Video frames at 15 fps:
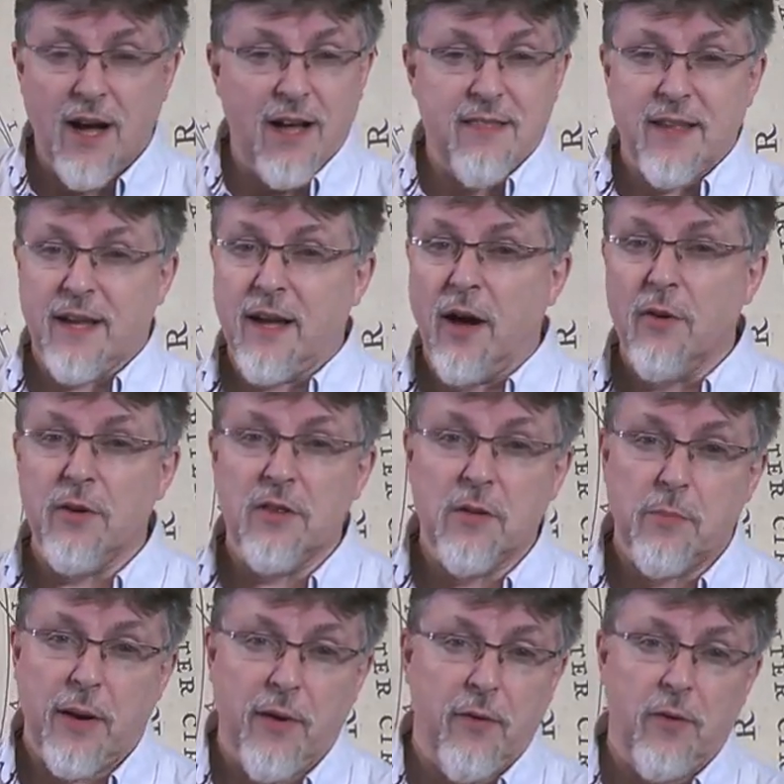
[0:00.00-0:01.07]
I think only
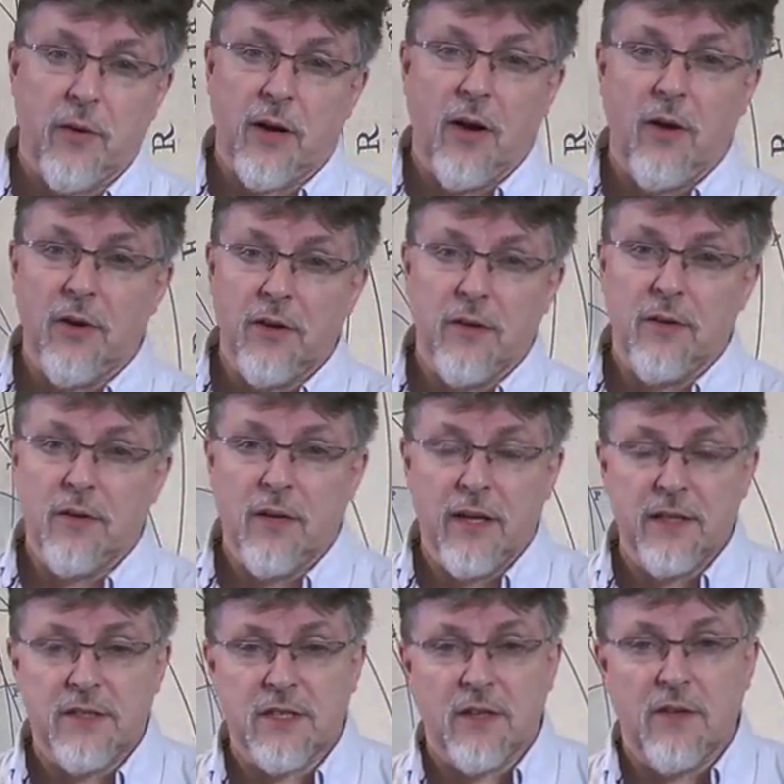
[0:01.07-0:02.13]
the parent or guardian
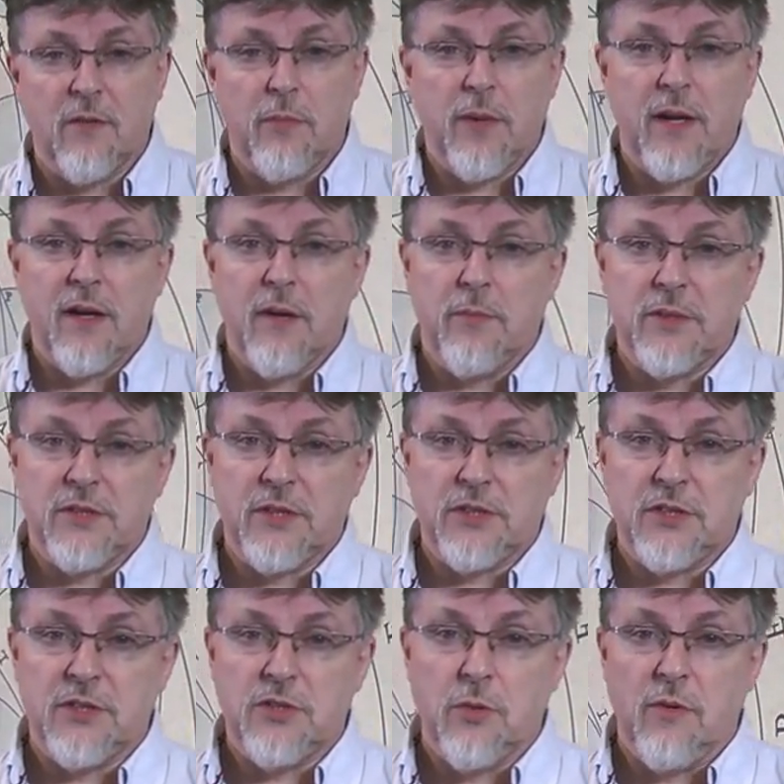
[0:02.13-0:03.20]
is going to be in a
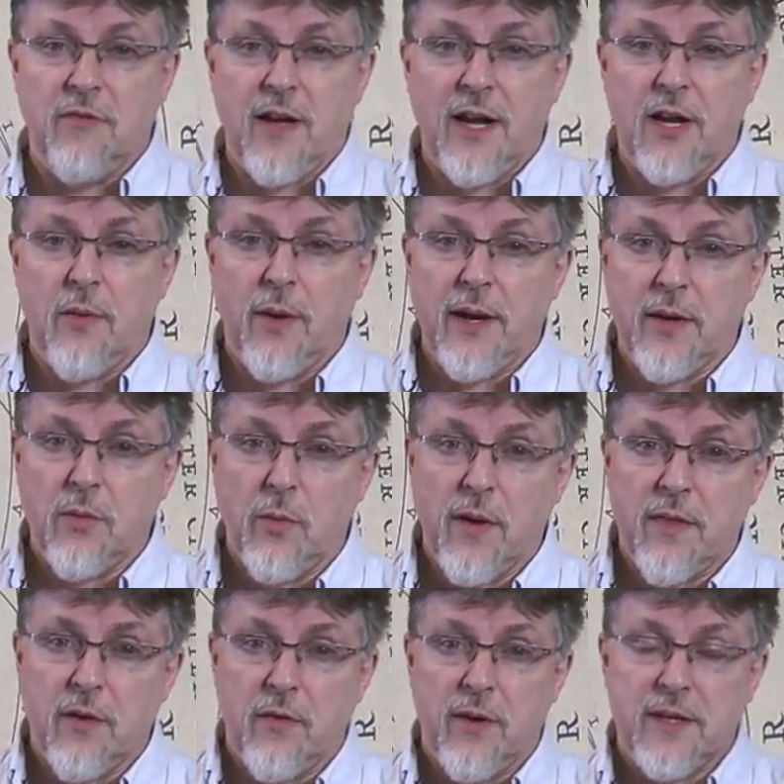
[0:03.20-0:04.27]
position to evaluate
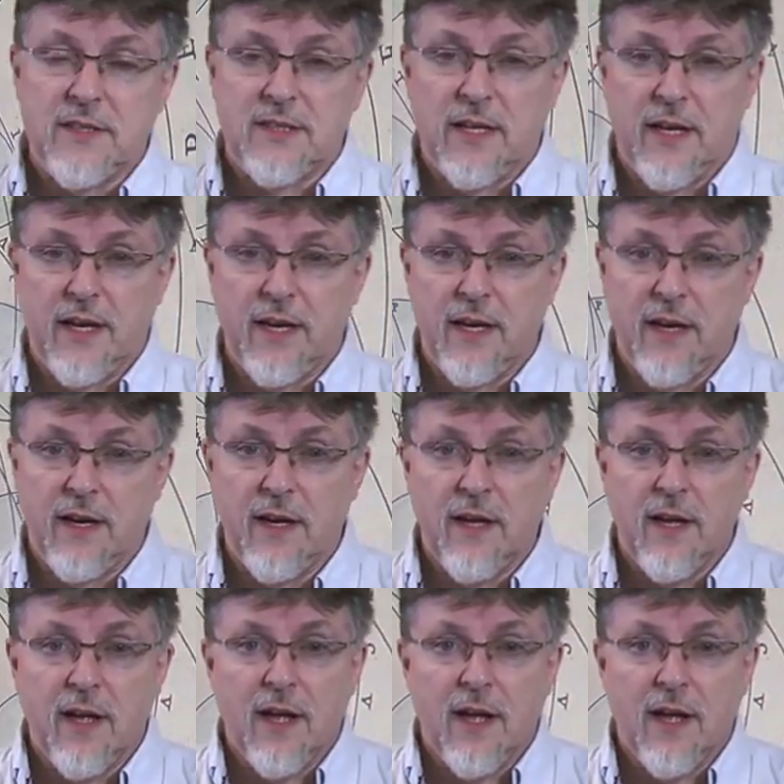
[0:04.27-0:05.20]
whether it's a, uh,